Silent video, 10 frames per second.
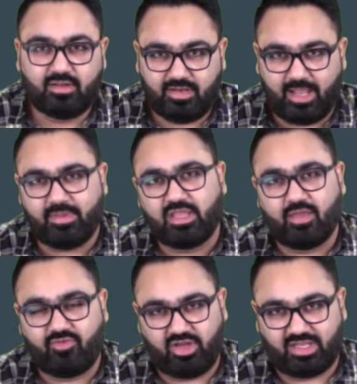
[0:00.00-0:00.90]
Let me
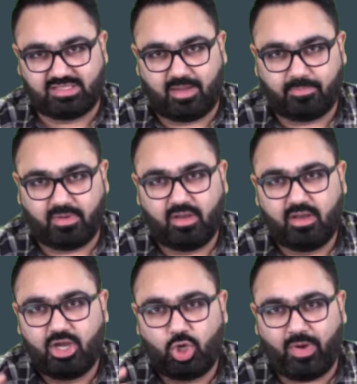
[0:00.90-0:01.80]
give you an example.
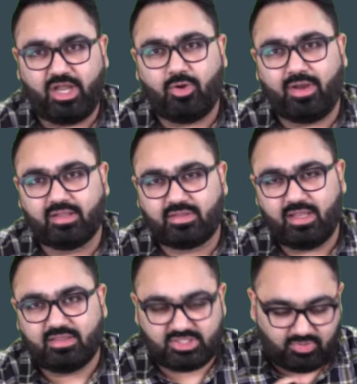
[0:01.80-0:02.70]

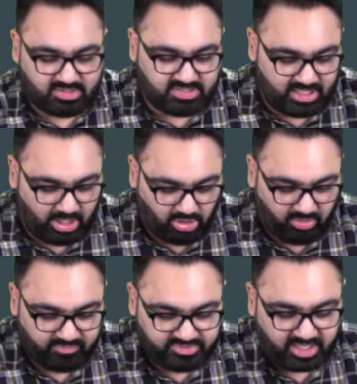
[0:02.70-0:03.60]
2023, this was the
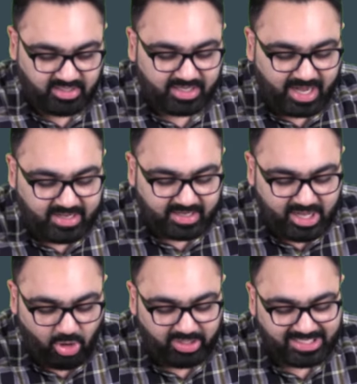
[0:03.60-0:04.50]
cutoff. General
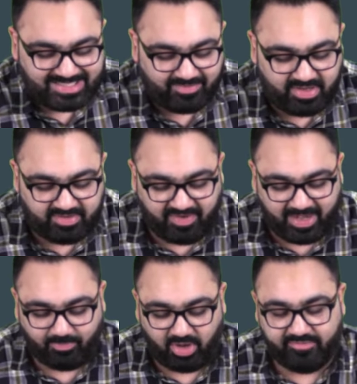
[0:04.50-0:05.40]
category, only
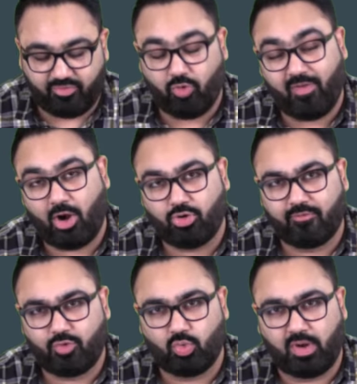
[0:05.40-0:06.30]
75.41 out
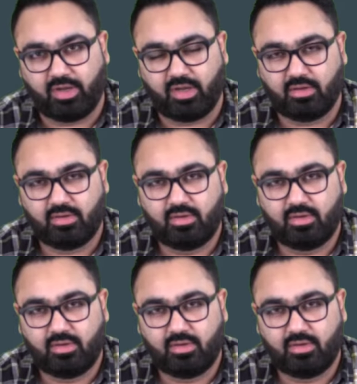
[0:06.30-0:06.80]
of 200.